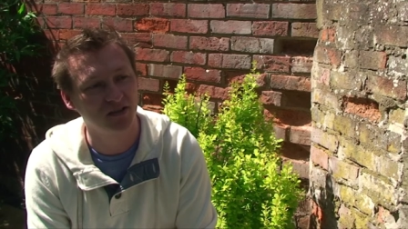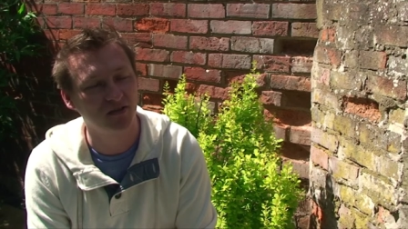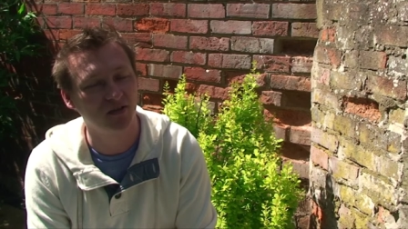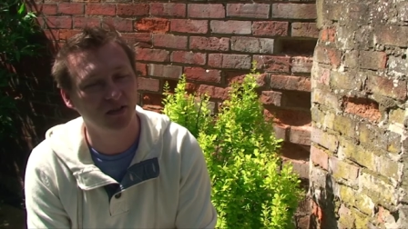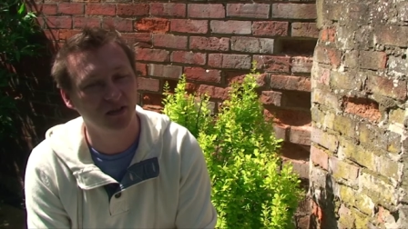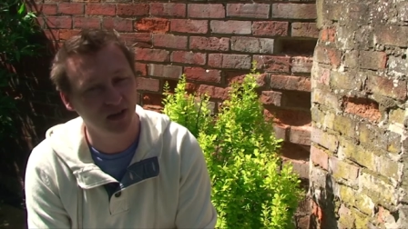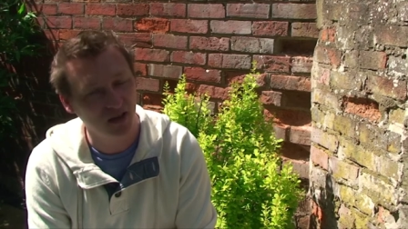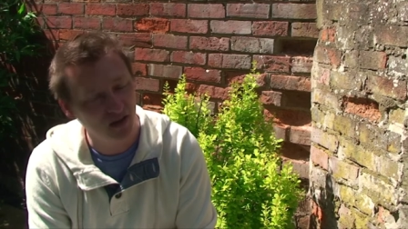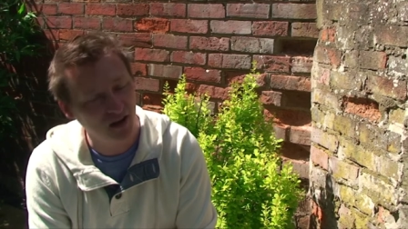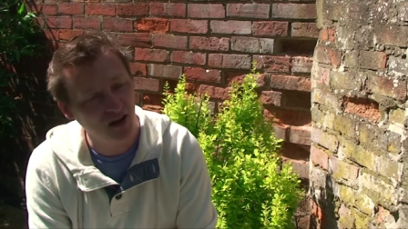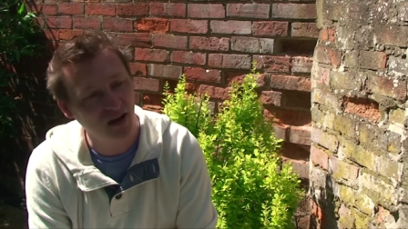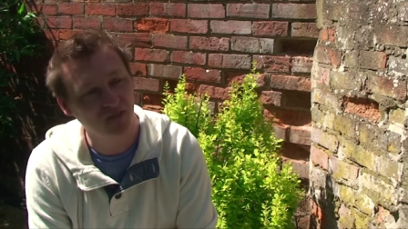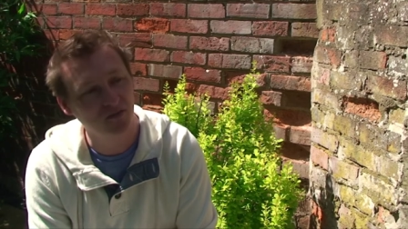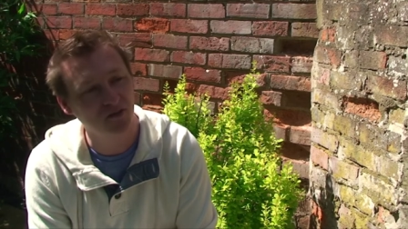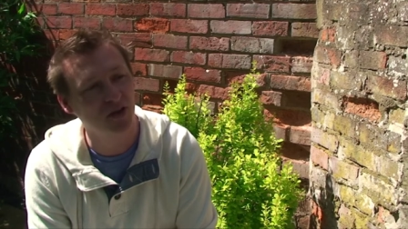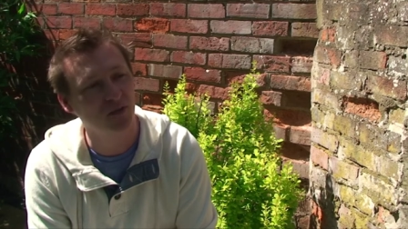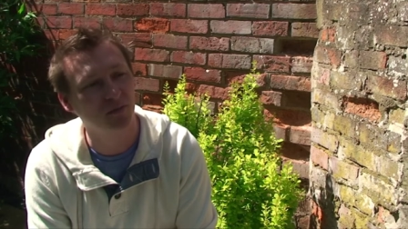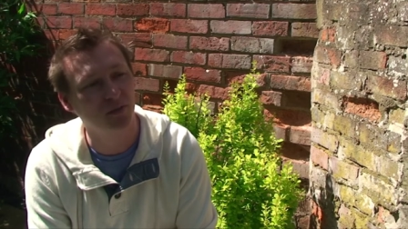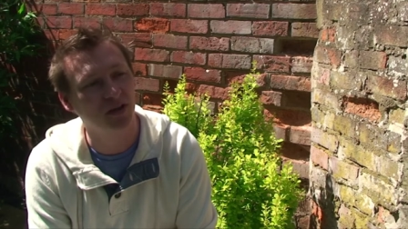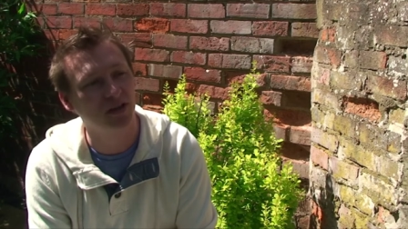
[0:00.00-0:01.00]
So you think, I have
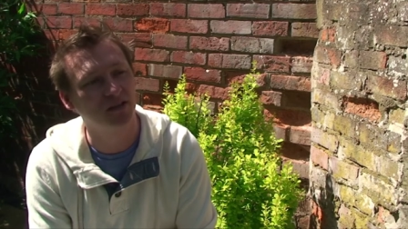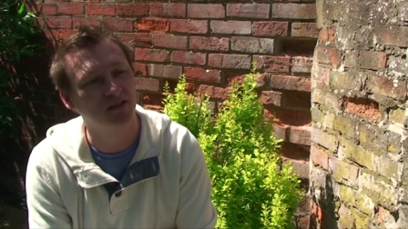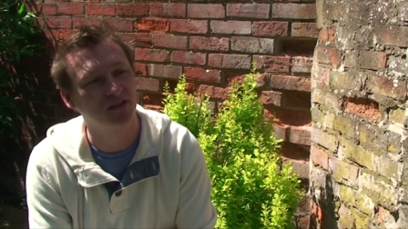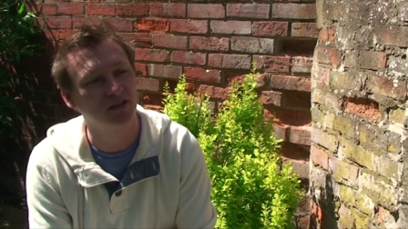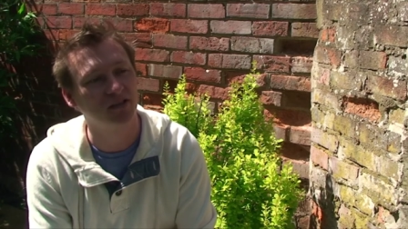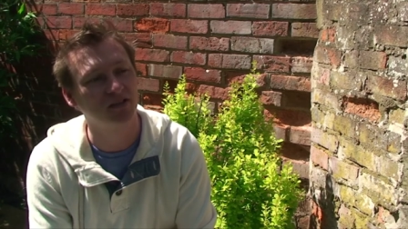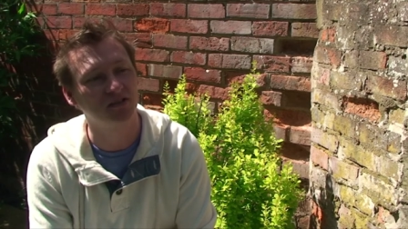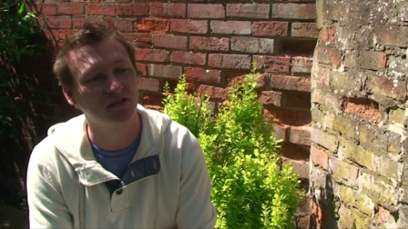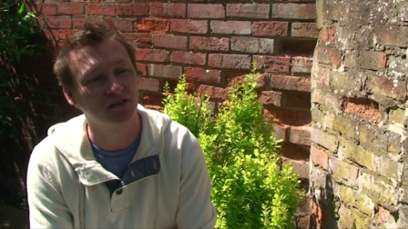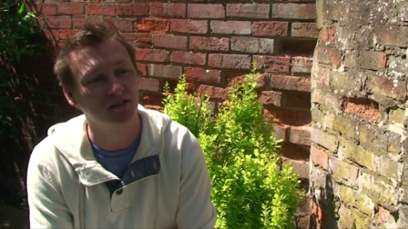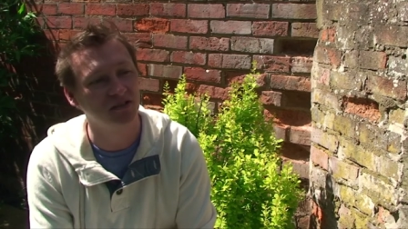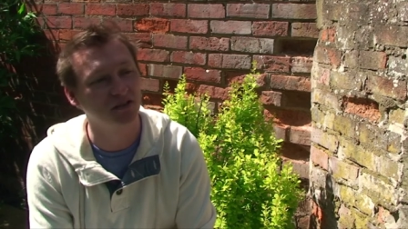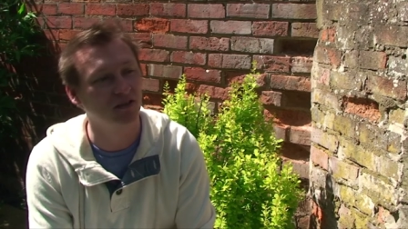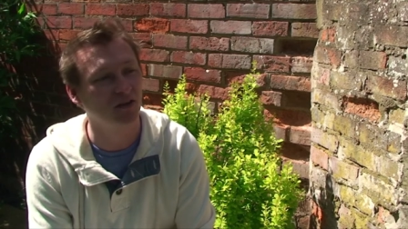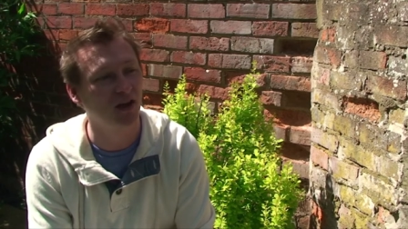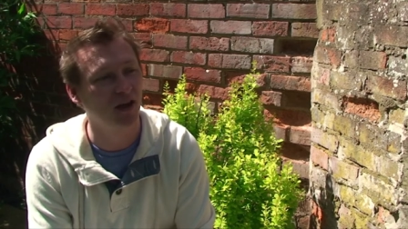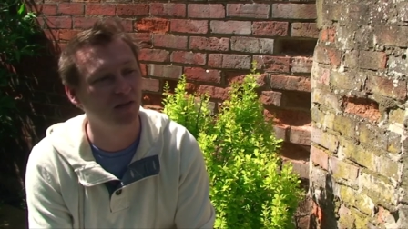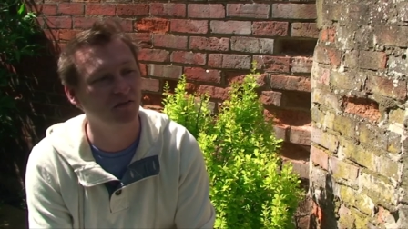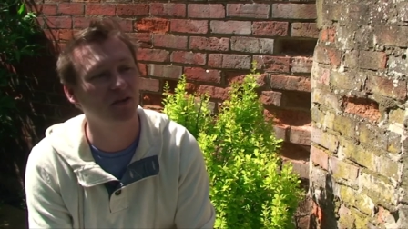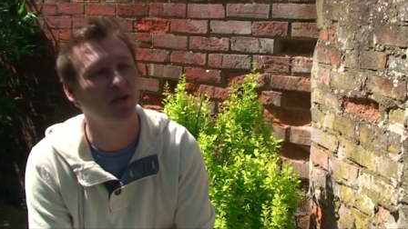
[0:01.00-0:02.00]
come here to listen to you,
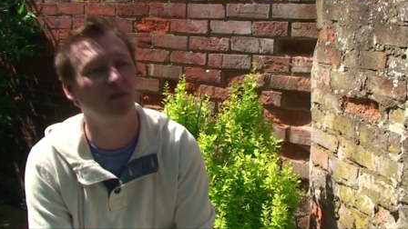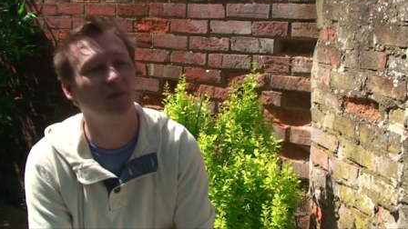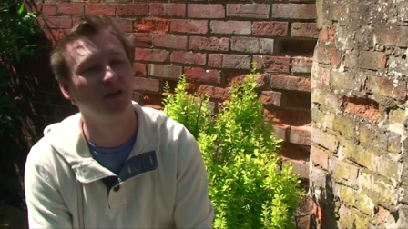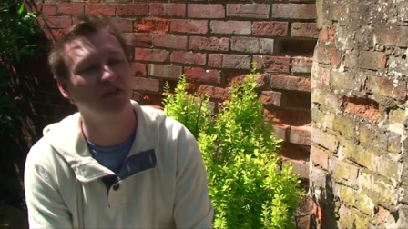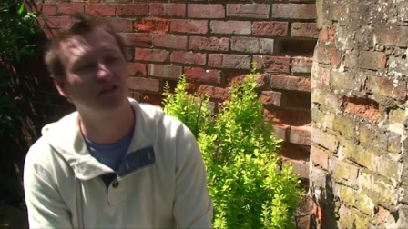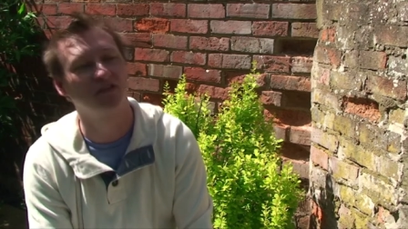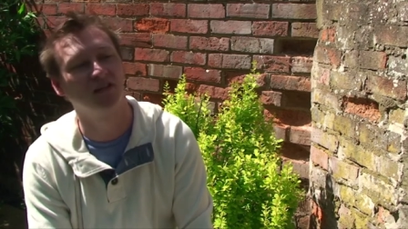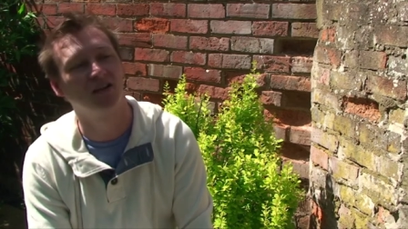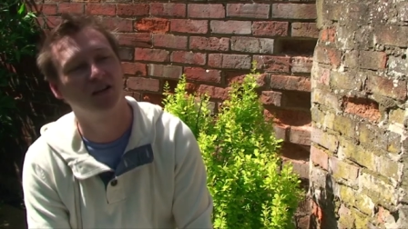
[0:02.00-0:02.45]
I have come here to